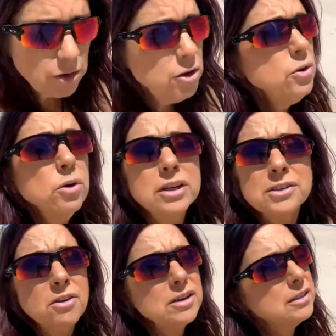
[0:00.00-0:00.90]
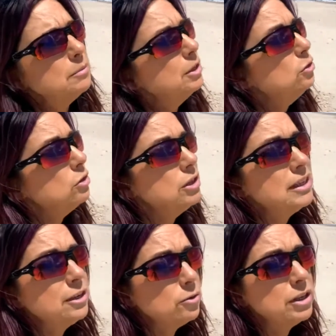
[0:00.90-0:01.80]
most. New York is awesome. Like, you
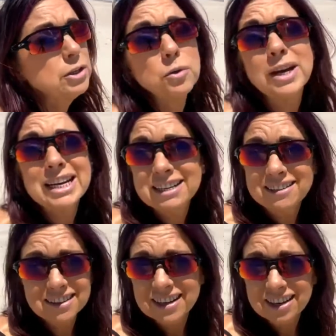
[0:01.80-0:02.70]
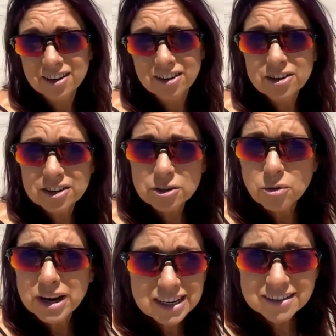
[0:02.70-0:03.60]
can literally do anything here. You can
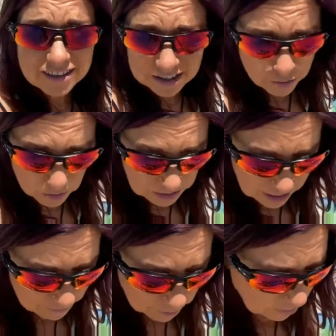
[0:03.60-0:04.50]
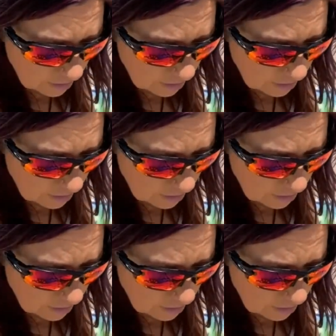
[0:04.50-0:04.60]
do anything you could ever